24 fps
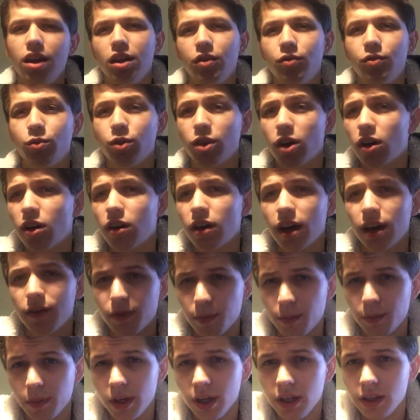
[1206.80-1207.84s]
if we all have
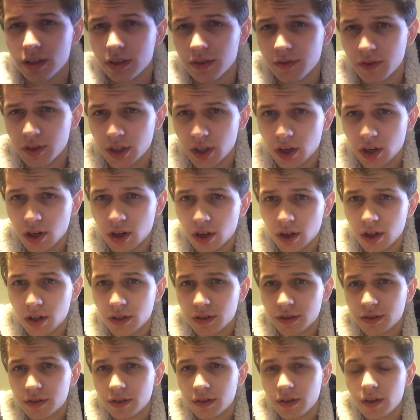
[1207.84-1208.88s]
a piece of the all,
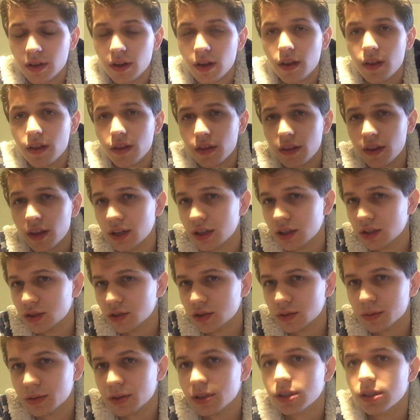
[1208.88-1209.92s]
the
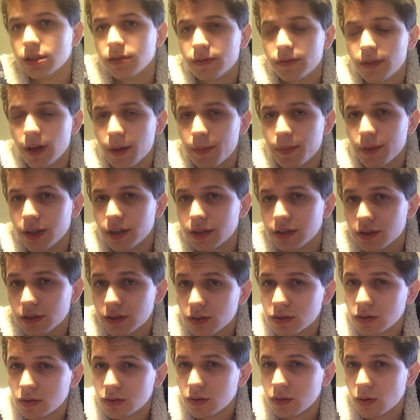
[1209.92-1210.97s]
Hindus believe that
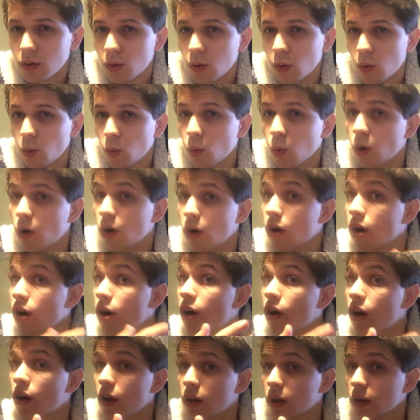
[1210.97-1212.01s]
means we're
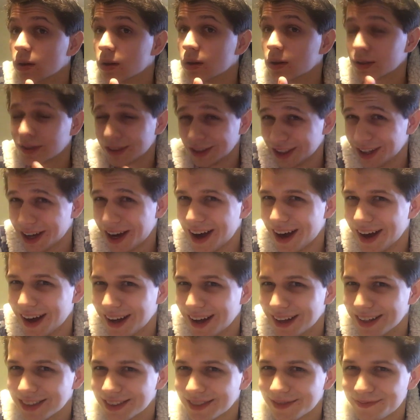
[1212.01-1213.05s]
all
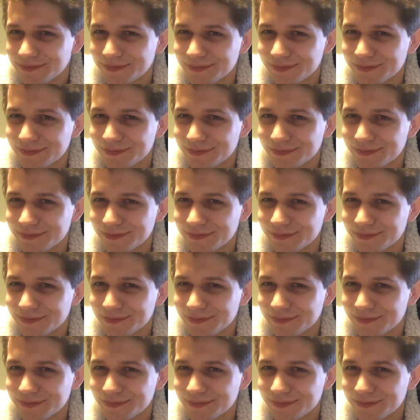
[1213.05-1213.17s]
God.